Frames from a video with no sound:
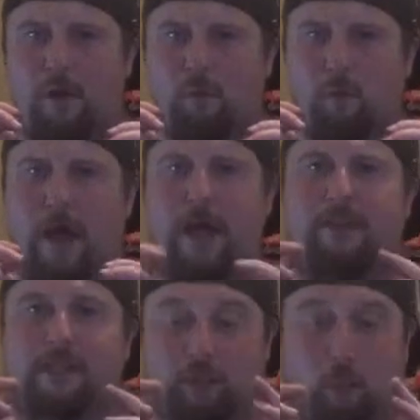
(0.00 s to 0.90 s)
Where
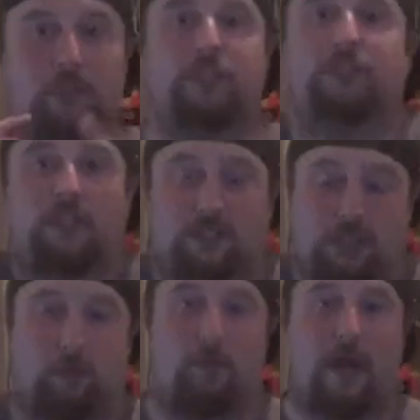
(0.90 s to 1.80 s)
this wasn't done
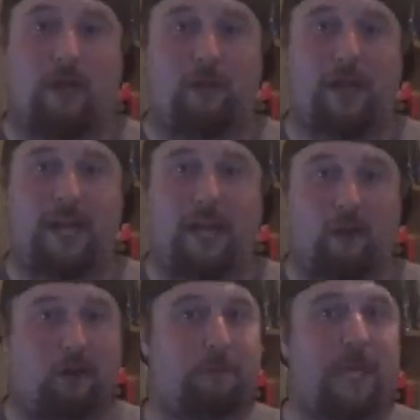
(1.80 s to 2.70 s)
so well in a
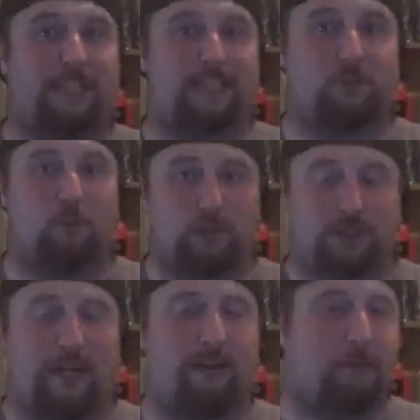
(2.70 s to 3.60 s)
lot of cases was
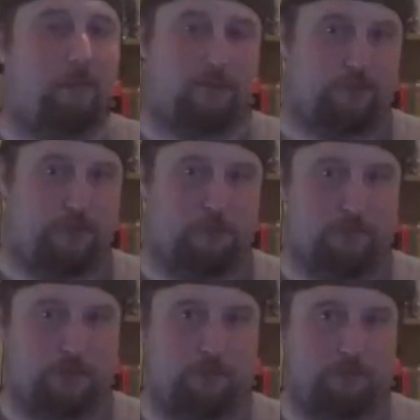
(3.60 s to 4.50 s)
the Harry Potter
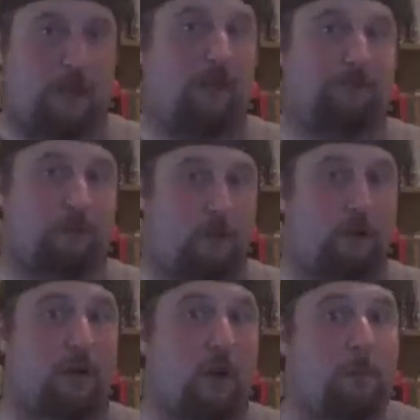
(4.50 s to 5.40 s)
films. Now, if you want
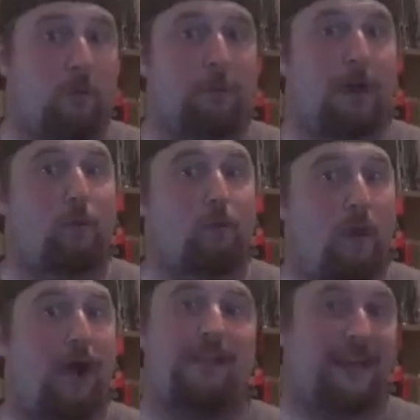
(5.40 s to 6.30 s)
to know more about
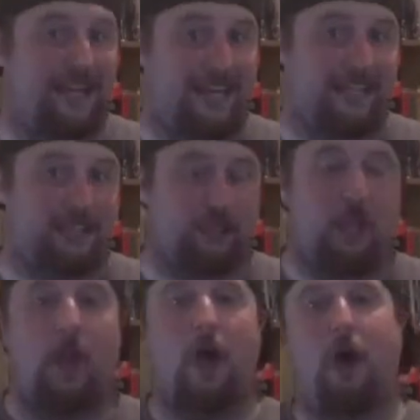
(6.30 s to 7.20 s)
why that is,
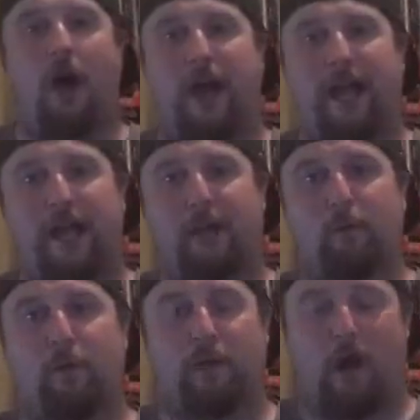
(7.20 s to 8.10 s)
I
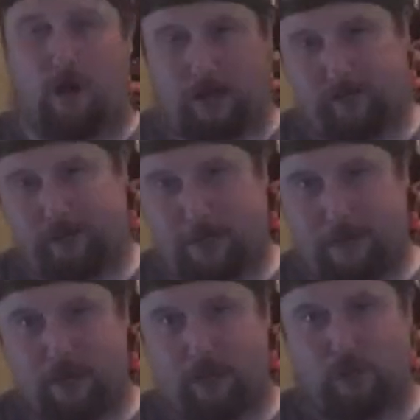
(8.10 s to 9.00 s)
would heartily
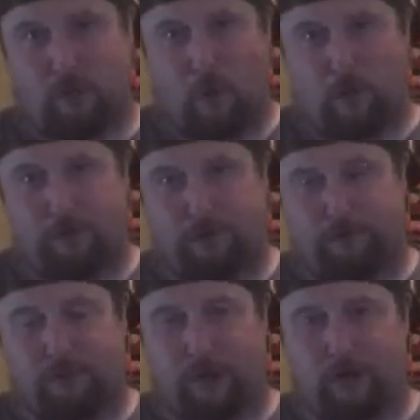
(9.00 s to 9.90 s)
recommend you go off and
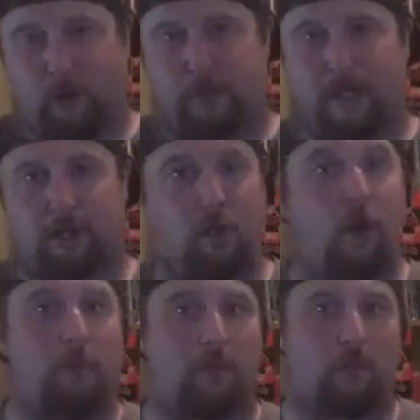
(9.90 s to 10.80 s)
find Dominic
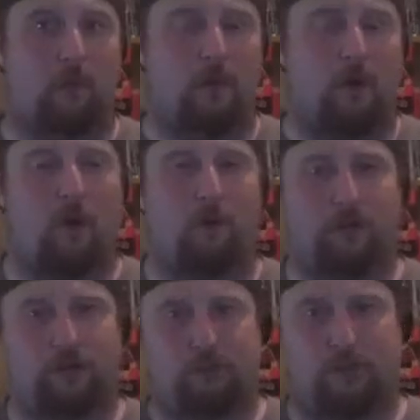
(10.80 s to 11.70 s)
Noble on
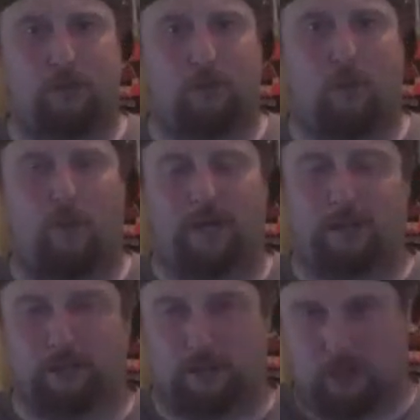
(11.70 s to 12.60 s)
YouTube or
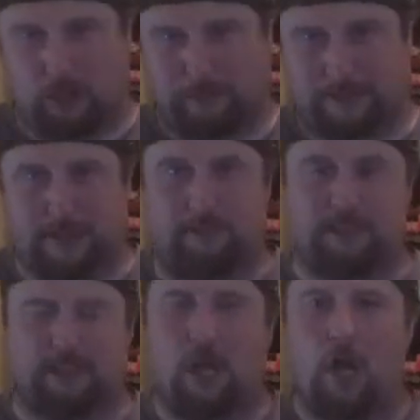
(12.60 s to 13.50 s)
to look up his
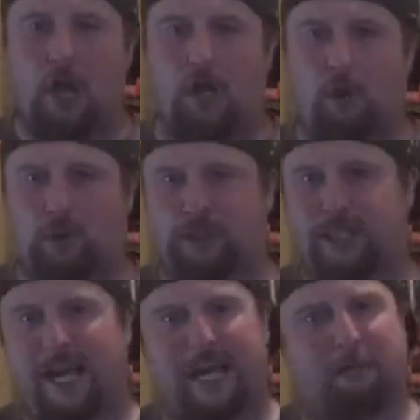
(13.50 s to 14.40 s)
series, Lost
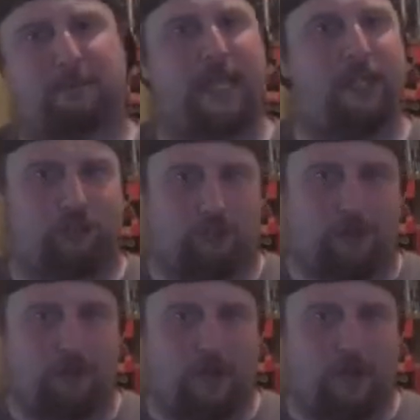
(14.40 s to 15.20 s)
in Adaptation.